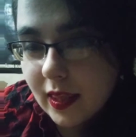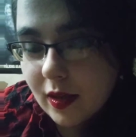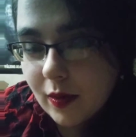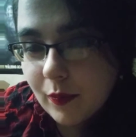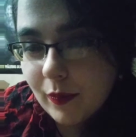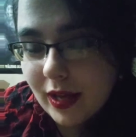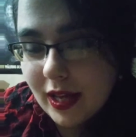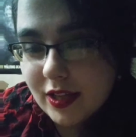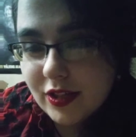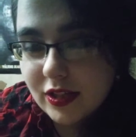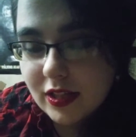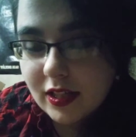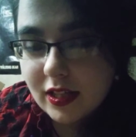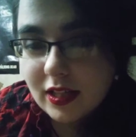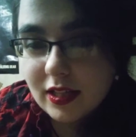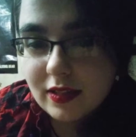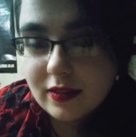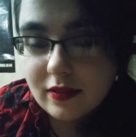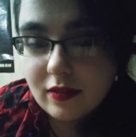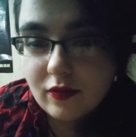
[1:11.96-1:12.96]
Magic
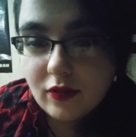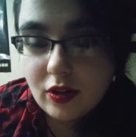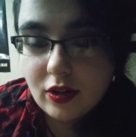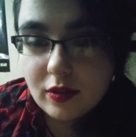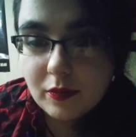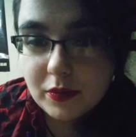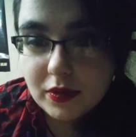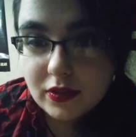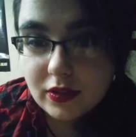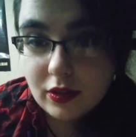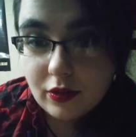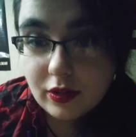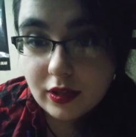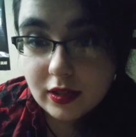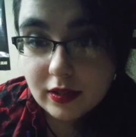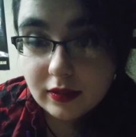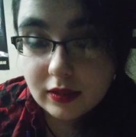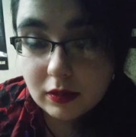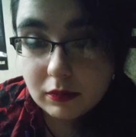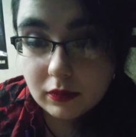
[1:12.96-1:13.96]
is a very
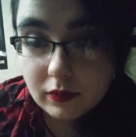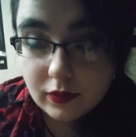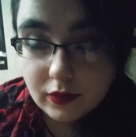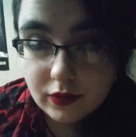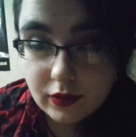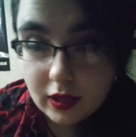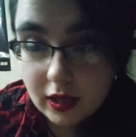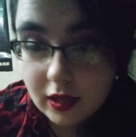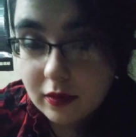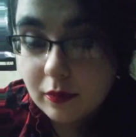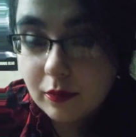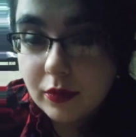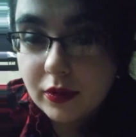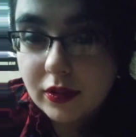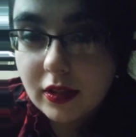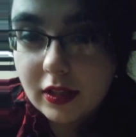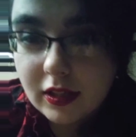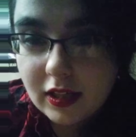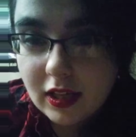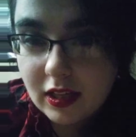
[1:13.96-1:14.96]
mysterious type of a thing, but
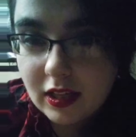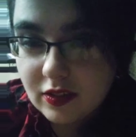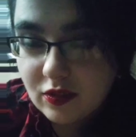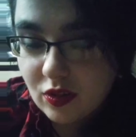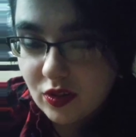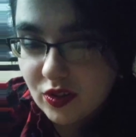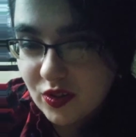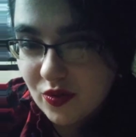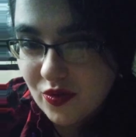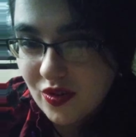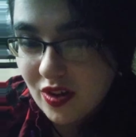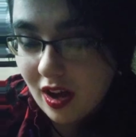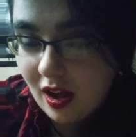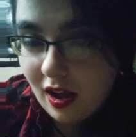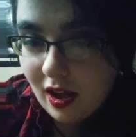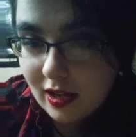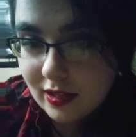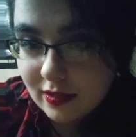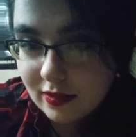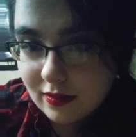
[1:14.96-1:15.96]
then again, it's also
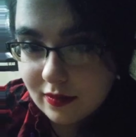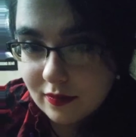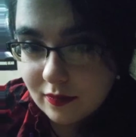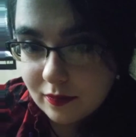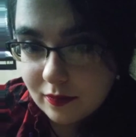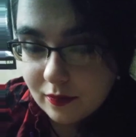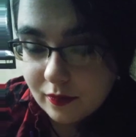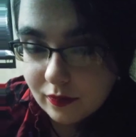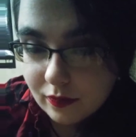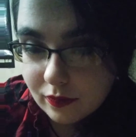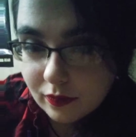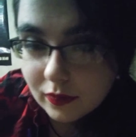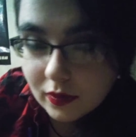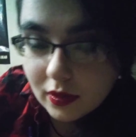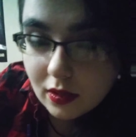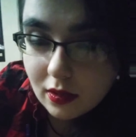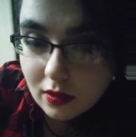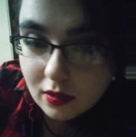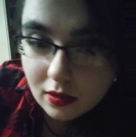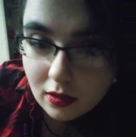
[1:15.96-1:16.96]
not.
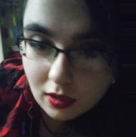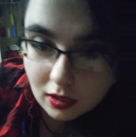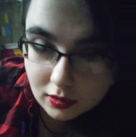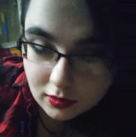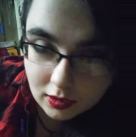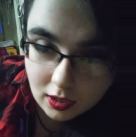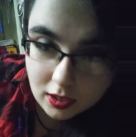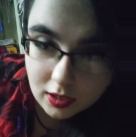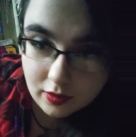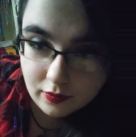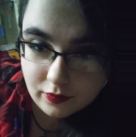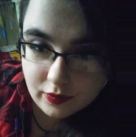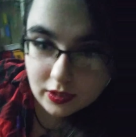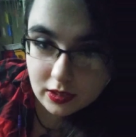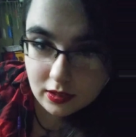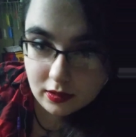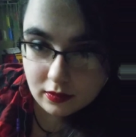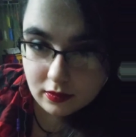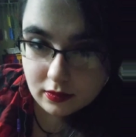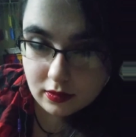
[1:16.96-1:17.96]
A lot of
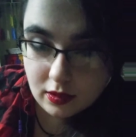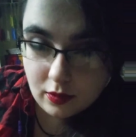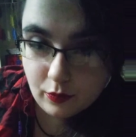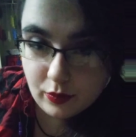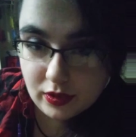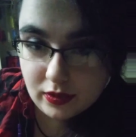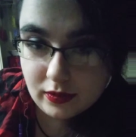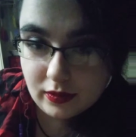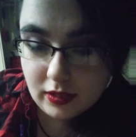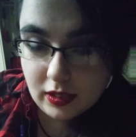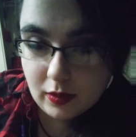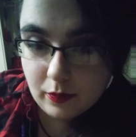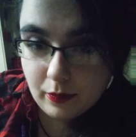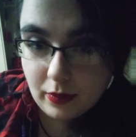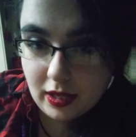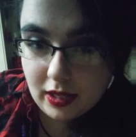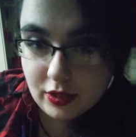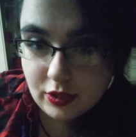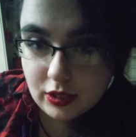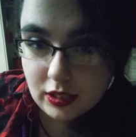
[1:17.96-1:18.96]
things that we see in
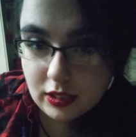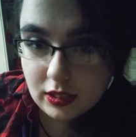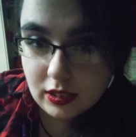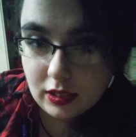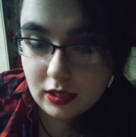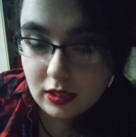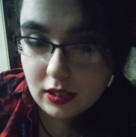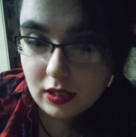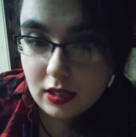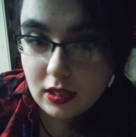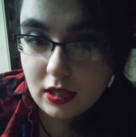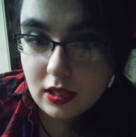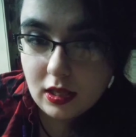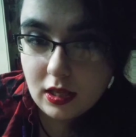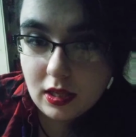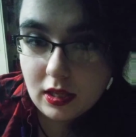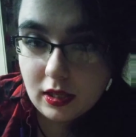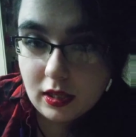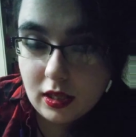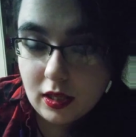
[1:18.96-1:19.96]
magic
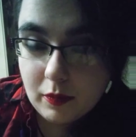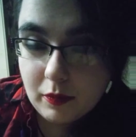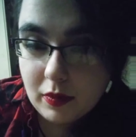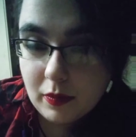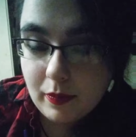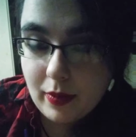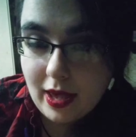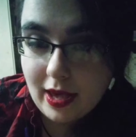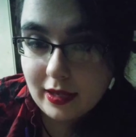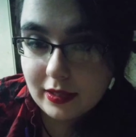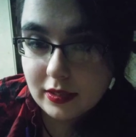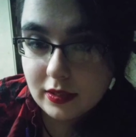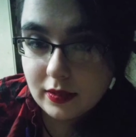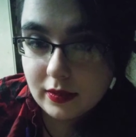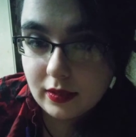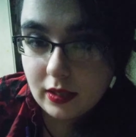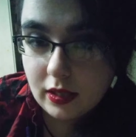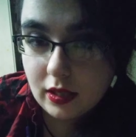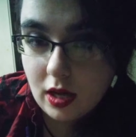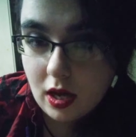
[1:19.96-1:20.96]
can be backed in
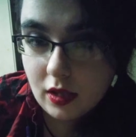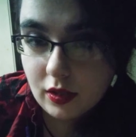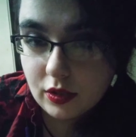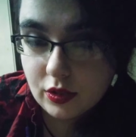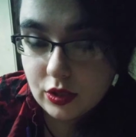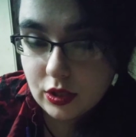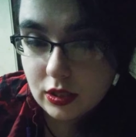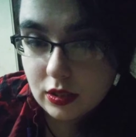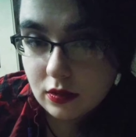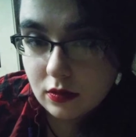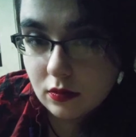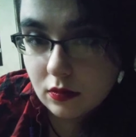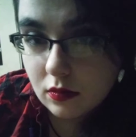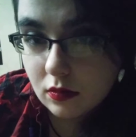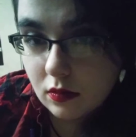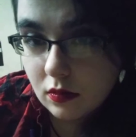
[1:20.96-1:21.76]
psychology.